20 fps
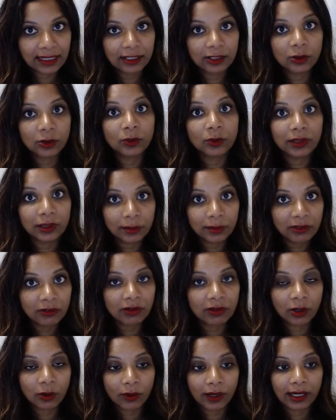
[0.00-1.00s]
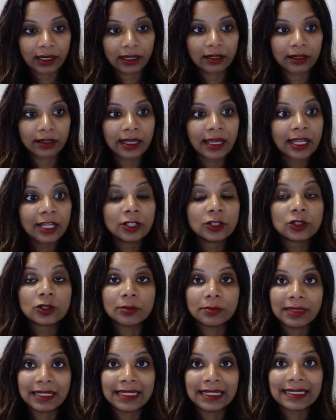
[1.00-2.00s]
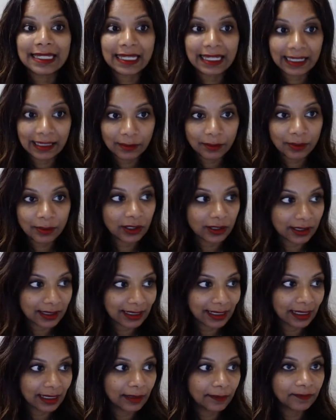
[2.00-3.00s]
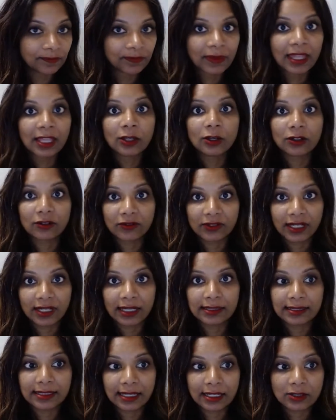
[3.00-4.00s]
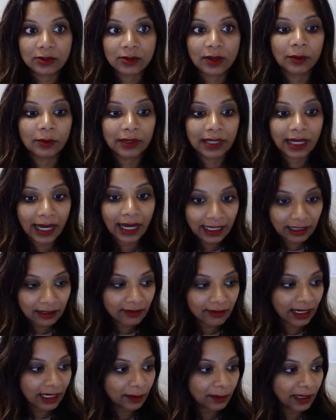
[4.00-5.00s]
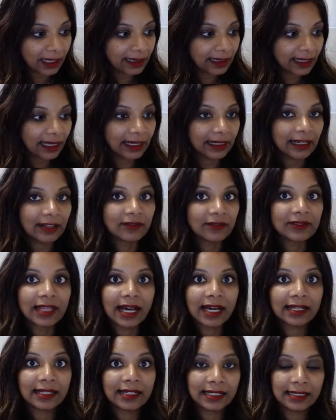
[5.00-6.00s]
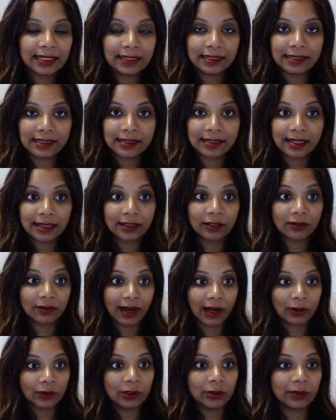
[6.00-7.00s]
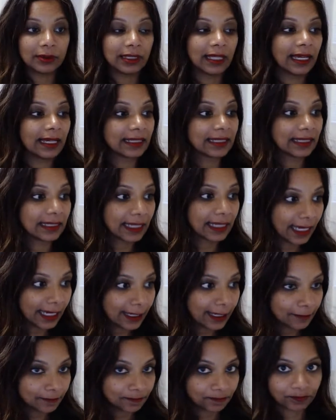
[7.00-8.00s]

You will be required to meet in person your fiance. So I would highly recommend that if that is the route you would like to take.